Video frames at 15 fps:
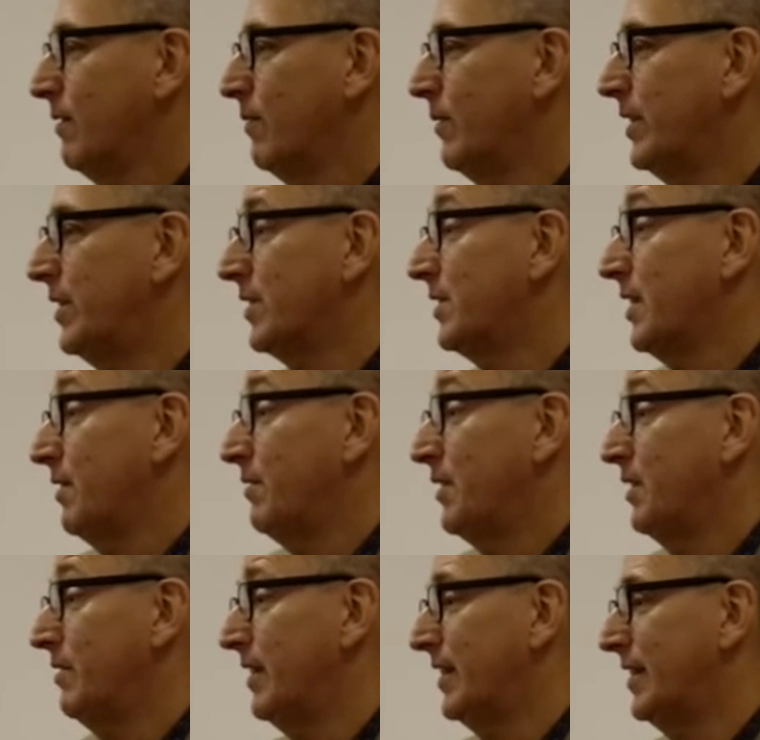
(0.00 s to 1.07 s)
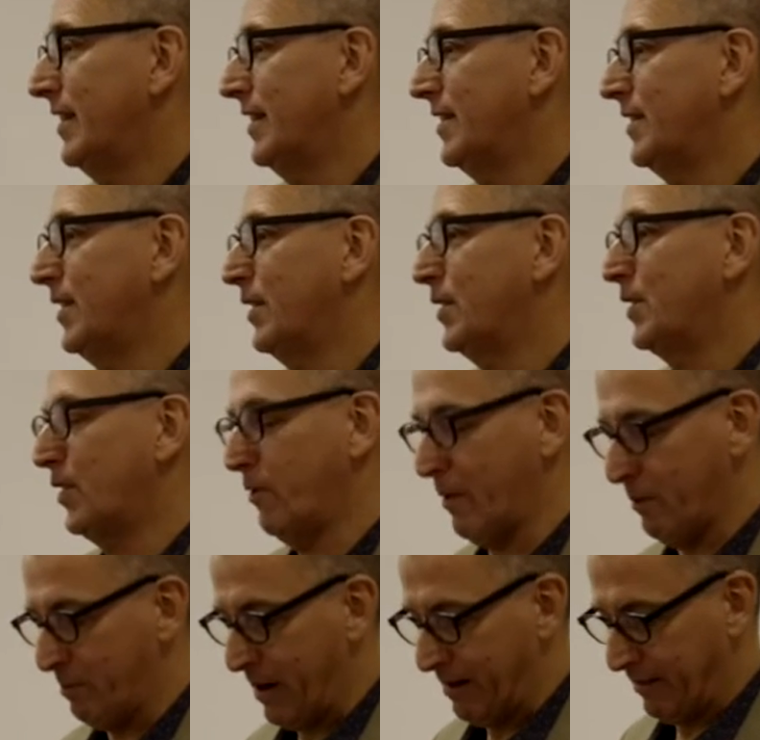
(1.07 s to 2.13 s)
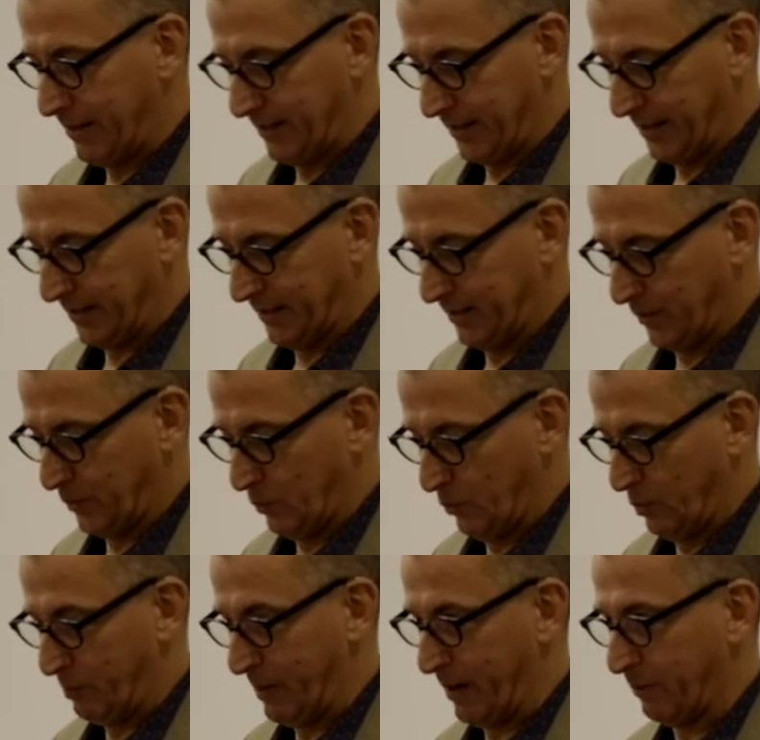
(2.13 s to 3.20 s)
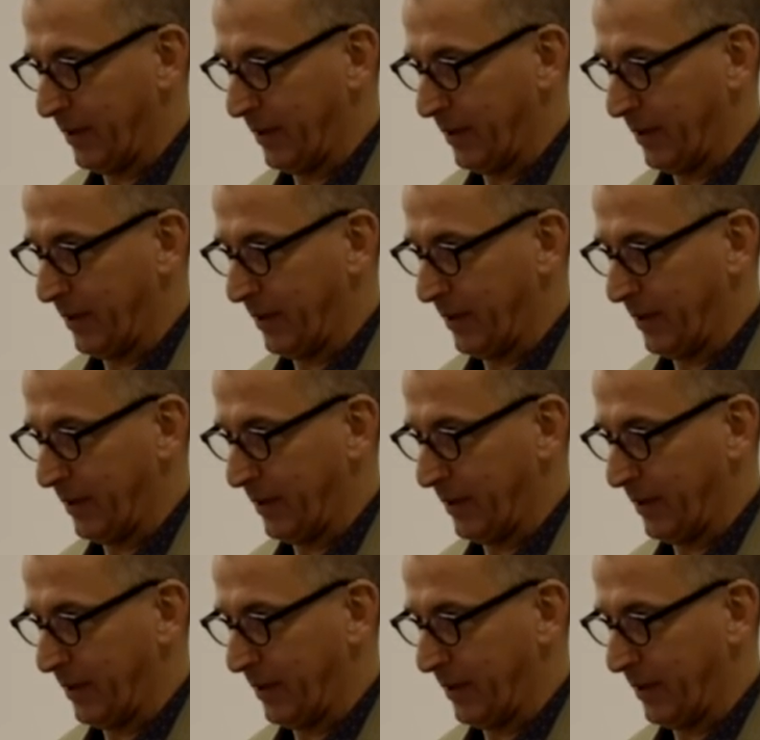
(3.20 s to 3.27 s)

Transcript: We just don't do it. It's just too embarrassing to talk about.